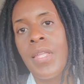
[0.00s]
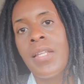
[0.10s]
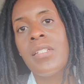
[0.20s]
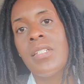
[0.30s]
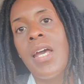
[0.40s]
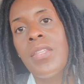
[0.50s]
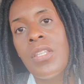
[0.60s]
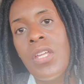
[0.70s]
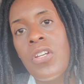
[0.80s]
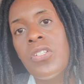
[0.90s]
That's a sign
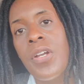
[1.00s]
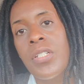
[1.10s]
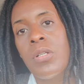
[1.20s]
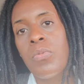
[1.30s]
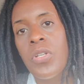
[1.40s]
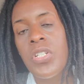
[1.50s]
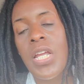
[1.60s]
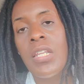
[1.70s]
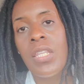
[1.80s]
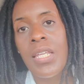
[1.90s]
that they are starting to
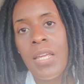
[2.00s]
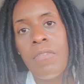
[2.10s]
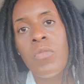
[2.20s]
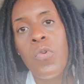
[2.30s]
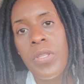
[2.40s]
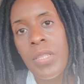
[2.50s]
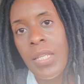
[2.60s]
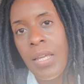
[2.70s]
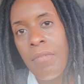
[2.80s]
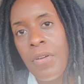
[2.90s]
appreciate the gift more than
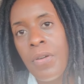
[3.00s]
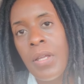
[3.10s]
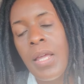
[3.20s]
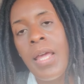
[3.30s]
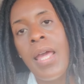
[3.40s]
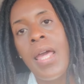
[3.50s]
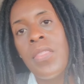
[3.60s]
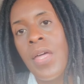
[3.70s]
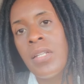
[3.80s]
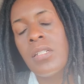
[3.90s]
the giver.
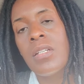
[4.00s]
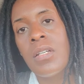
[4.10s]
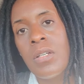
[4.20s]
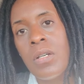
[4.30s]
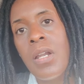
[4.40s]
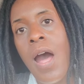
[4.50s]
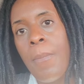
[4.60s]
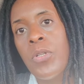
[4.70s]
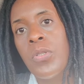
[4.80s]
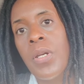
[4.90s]
And that's a good
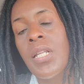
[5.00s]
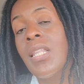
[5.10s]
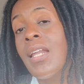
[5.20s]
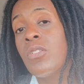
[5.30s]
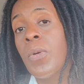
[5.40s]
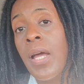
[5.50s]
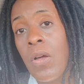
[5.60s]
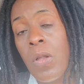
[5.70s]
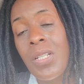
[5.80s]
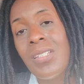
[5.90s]
opportunity. That is what I
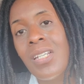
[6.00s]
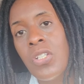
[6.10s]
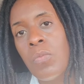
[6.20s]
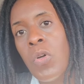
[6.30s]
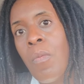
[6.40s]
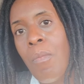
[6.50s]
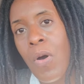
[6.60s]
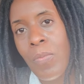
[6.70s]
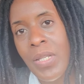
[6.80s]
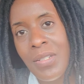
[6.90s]
call a teachable
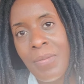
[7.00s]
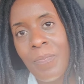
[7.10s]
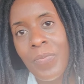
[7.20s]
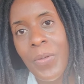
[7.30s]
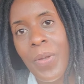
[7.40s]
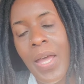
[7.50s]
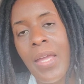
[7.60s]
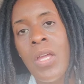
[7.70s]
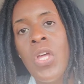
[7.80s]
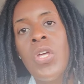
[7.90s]
moment.
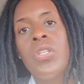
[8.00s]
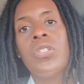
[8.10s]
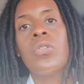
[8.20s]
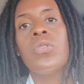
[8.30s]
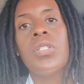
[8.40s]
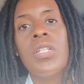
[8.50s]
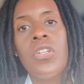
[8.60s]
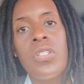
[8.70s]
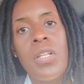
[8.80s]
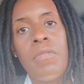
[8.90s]
Okay, so you
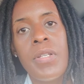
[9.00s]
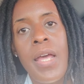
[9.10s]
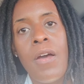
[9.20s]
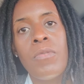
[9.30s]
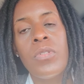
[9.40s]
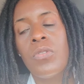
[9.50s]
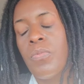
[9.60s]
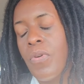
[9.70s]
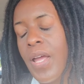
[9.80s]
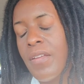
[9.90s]
sit yourself down,
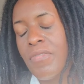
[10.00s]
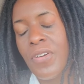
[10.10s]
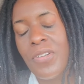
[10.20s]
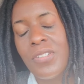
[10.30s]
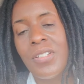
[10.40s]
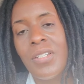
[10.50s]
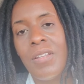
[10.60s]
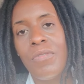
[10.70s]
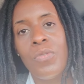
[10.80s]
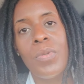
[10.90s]
you pray first.
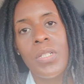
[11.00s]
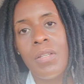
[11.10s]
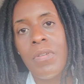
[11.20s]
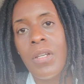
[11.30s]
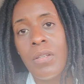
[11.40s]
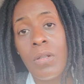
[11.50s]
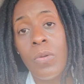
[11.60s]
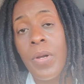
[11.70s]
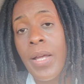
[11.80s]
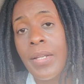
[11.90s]
If you believe in the
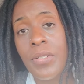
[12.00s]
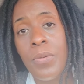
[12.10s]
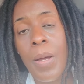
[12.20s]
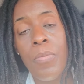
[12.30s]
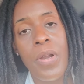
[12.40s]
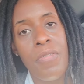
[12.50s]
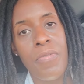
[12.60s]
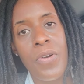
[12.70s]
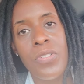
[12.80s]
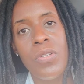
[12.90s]
Lord, I do. I pray
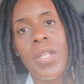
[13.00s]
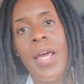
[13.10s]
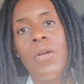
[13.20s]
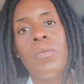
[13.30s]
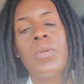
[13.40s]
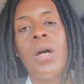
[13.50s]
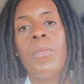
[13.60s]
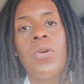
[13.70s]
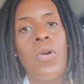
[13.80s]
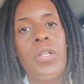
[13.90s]
first so that I don't
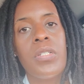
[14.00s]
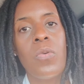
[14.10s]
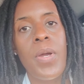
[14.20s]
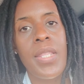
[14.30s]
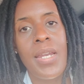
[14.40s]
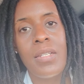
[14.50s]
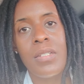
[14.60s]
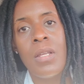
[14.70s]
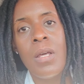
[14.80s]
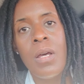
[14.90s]
come across in a way that
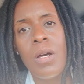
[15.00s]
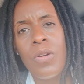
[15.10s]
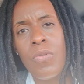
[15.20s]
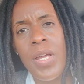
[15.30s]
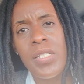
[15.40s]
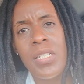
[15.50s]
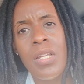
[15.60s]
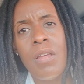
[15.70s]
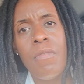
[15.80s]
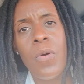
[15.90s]
is
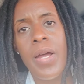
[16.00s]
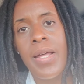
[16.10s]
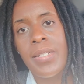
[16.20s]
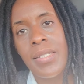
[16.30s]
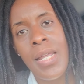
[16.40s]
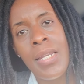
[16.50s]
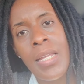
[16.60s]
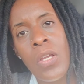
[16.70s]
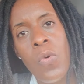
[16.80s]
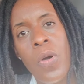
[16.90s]
aggressive or
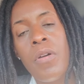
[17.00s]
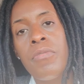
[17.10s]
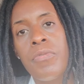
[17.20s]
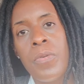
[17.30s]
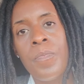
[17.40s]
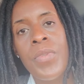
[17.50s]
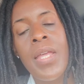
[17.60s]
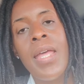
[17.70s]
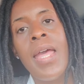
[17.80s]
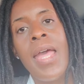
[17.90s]
condescending or hurtful.
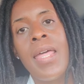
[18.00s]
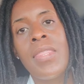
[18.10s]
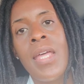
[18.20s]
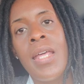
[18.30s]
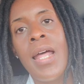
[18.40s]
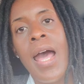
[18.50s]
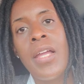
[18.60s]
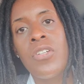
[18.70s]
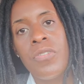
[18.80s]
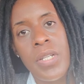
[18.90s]
And then
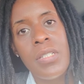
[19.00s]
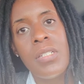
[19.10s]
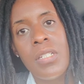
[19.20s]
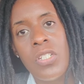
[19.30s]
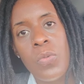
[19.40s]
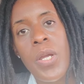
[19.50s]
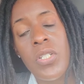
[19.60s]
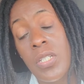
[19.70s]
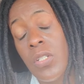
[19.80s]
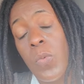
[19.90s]
I address the
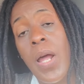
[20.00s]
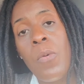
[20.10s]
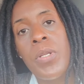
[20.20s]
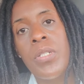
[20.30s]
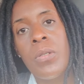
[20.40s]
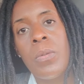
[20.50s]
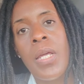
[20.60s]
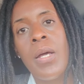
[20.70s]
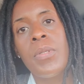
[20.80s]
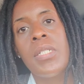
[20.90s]
situation. This is what I would do.
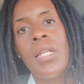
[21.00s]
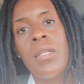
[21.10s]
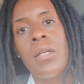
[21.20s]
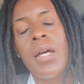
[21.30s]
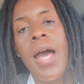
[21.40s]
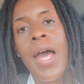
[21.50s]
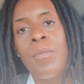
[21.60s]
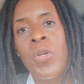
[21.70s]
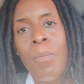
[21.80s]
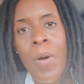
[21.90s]
And I would say, look,
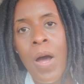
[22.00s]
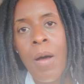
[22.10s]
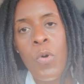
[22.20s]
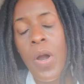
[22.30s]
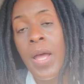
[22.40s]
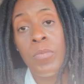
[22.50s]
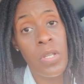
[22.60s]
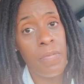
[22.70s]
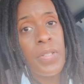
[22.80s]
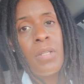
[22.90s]
I'm your mom, or
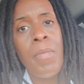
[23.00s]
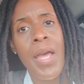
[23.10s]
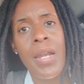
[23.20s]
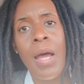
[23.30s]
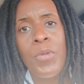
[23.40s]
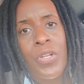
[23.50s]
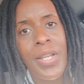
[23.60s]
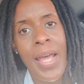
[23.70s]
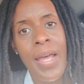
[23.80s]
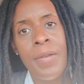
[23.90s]
if it's a man, I'm your
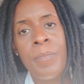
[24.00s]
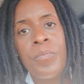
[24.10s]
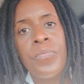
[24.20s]
dad,